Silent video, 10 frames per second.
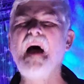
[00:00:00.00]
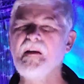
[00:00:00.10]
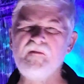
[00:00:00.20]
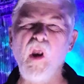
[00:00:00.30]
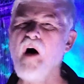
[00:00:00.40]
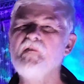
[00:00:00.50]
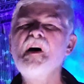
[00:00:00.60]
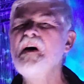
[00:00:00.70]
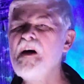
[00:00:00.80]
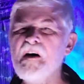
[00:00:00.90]
kind of love,
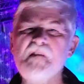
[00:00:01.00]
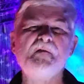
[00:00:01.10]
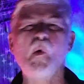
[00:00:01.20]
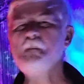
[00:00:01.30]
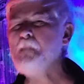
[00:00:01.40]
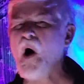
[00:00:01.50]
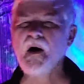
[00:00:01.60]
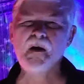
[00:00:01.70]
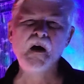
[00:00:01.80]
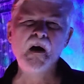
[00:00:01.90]
if or
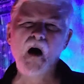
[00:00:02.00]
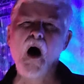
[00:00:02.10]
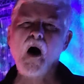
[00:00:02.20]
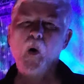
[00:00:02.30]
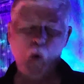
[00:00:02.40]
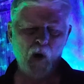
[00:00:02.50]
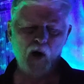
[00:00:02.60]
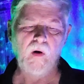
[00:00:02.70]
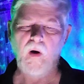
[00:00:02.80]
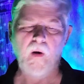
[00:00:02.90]
but uh, or
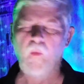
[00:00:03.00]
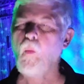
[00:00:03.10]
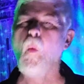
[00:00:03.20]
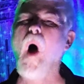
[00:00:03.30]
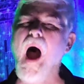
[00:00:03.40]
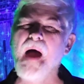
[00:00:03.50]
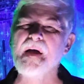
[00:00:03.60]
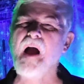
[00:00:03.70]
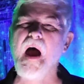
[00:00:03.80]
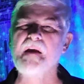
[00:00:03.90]
uh,
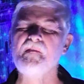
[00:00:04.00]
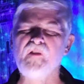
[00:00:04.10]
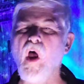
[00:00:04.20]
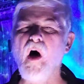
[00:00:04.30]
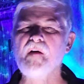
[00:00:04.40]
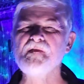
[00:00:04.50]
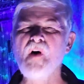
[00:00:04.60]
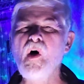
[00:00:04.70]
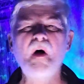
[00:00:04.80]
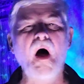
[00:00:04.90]
why kind of love.
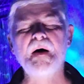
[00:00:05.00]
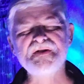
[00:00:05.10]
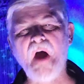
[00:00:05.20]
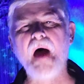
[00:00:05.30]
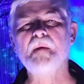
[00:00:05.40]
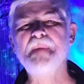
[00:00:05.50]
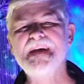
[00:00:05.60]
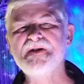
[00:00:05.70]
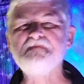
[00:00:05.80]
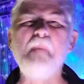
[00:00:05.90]
Uh, it's got to be
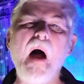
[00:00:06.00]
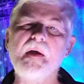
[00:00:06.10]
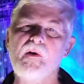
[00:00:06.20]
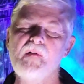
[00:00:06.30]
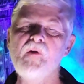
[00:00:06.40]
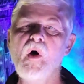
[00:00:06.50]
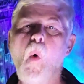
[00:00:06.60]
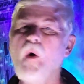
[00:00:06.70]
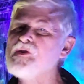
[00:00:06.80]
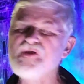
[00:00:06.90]
in spite of,
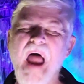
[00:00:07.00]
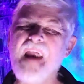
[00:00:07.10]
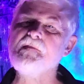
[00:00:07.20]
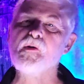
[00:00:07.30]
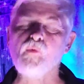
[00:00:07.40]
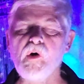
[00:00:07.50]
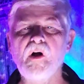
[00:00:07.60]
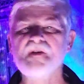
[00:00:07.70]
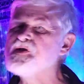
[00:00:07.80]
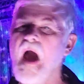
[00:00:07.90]
or it's not even
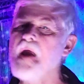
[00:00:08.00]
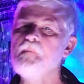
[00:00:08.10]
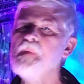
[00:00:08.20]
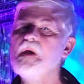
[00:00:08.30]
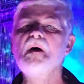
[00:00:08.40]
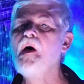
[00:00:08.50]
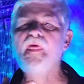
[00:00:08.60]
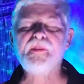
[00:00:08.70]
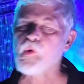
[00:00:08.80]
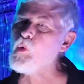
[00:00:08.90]
real. It's got to be
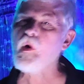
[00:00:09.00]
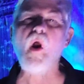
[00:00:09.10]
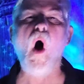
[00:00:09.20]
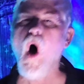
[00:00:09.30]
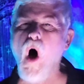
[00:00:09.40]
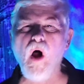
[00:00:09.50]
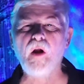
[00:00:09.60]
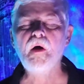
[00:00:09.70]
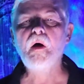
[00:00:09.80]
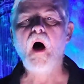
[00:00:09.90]
through it all.
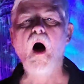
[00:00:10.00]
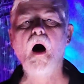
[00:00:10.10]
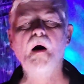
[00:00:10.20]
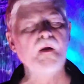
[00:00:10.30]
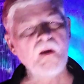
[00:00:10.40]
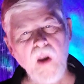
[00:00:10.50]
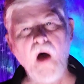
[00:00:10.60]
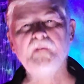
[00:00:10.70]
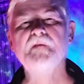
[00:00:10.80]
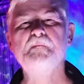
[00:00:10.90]
Uh,
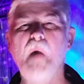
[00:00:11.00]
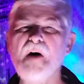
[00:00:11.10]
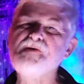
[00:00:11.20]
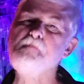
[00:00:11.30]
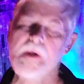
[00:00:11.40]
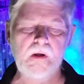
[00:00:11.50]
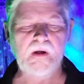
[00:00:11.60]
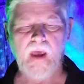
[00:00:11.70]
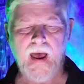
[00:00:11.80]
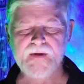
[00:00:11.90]
love must
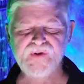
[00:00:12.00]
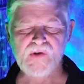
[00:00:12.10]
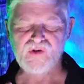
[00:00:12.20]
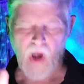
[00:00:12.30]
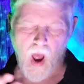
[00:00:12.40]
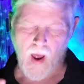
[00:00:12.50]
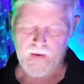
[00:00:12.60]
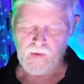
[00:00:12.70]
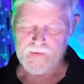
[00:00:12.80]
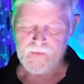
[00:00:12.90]
be as a
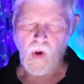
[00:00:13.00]
child.